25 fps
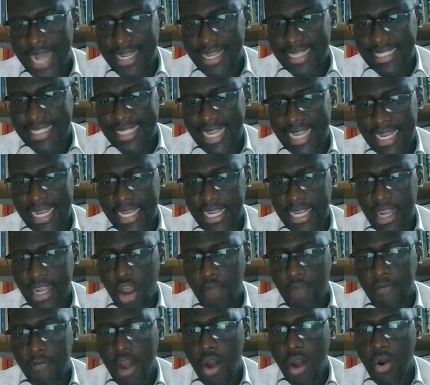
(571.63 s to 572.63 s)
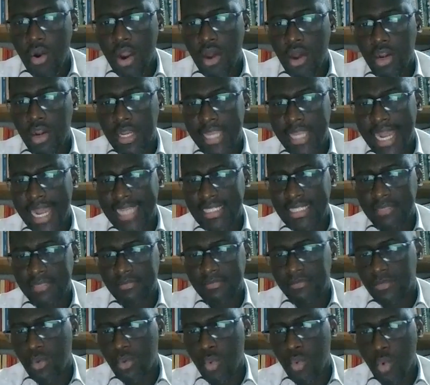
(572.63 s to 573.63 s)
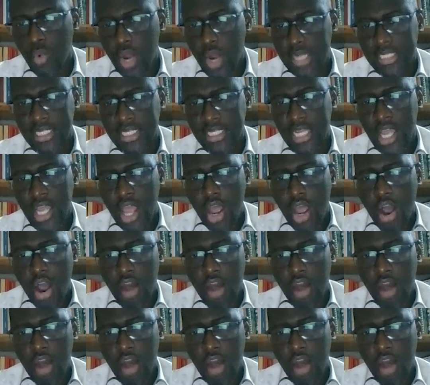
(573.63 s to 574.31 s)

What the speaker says: understanding of how colonialism worked